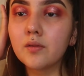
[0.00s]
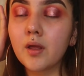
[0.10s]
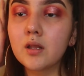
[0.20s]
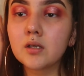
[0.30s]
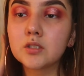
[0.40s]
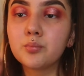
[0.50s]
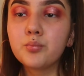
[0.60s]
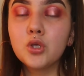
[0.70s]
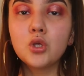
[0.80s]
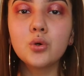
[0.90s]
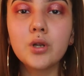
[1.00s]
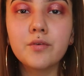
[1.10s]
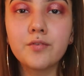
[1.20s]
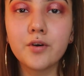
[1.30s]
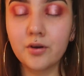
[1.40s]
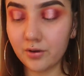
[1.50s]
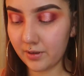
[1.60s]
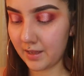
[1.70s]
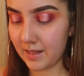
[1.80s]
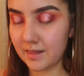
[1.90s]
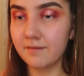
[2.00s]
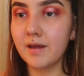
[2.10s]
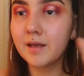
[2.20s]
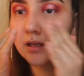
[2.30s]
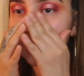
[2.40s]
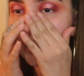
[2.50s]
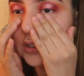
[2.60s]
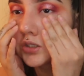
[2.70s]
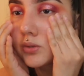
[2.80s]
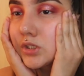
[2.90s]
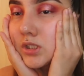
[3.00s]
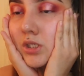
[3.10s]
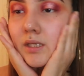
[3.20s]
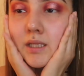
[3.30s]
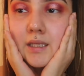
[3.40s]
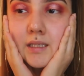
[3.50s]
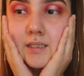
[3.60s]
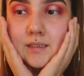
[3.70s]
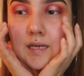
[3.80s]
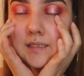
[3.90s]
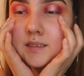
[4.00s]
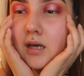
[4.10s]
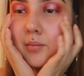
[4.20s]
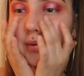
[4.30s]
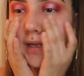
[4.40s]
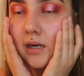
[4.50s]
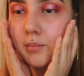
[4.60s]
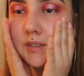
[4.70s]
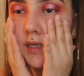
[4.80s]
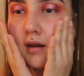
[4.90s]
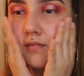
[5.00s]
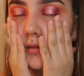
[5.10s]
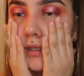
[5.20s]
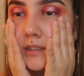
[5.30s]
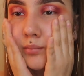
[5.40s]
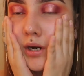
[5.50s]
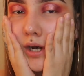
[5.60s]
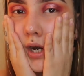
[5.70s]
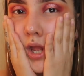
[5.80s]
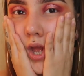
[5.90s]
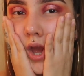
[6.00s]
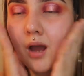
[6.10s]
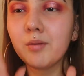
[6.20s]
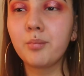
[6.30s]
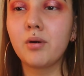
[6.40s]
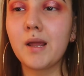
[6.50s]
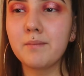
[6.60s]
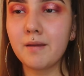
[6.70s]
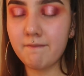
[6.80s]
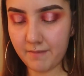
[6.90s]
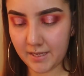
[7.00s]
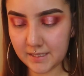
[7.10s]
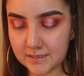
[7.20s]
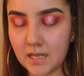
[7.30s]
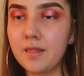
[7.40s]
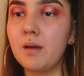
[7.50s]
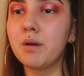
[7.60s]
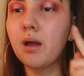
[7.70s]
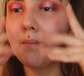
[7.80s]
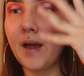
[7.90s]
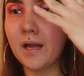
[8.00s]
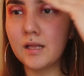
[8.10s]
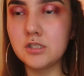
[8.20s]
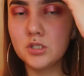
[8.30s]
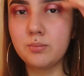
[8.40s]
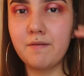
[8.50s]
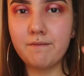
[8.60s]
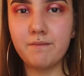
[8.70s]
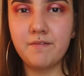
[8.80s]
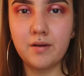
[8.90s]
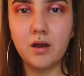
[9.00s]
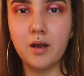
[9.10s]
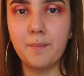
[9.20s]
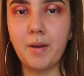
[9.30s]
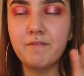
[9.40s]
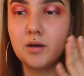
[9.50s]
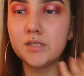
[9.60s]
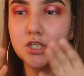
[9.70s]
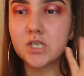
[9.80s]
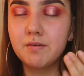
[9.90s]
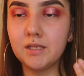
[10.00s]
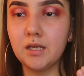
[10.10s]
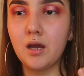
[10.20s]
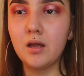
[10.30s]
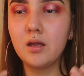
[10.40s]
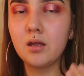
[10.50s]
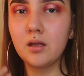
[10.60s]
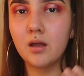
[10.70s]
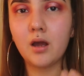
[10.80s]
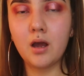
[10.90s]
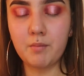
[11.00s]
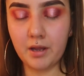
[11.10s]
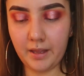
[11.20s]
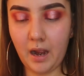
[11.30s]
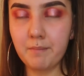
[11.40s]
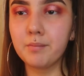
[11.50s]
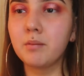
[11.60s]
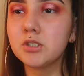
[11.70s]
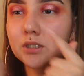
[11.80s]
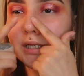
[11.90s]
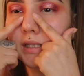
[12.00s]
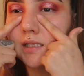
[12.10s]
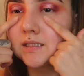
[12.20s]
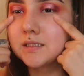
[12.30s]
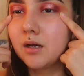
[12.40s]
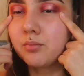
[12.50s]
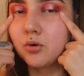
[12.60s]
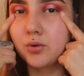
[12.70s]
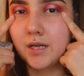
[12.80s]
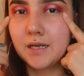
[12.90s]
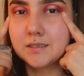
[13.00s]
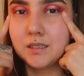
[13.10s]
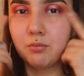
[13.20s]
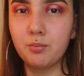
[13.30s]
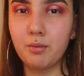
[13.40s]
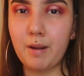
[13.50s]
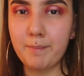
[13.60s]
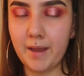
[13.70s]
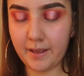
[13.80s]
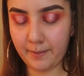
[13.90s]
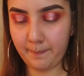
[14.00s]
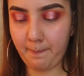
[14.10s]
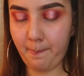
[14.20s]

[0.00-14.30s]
And that looks beautiful. Oh, I love that. So we're just going to clean this guy's up right here. I'm going to take off this part. I'm going to prime my face. And then I'm going to come back and do my foundation, everything on camera. But I'm just going to clean this up real quick, guys. And then we'll be right back.